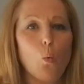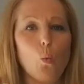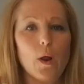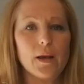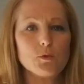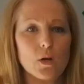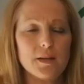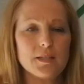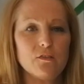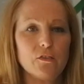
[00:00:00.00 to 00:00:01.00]
What I'm
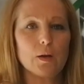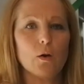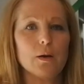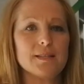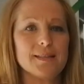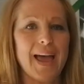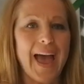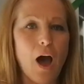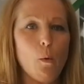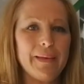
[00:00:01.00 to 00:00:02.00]
trying to figure out is
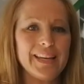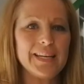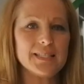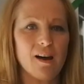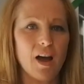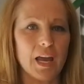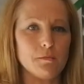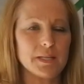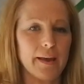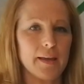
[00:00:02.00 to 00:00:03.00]
how many
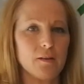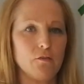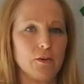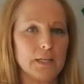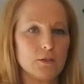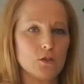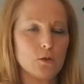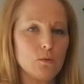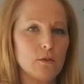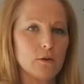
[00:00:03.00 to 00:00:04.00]
times I can fit
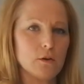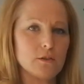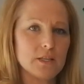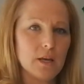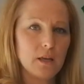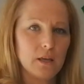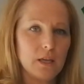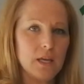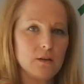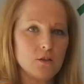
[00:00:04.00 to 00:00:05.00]
2/3
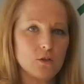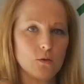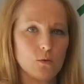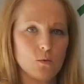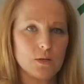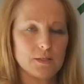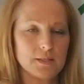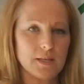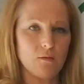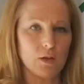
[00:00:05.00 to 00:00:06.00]
into
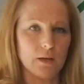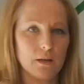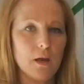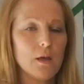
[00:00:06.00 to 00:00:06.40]
7.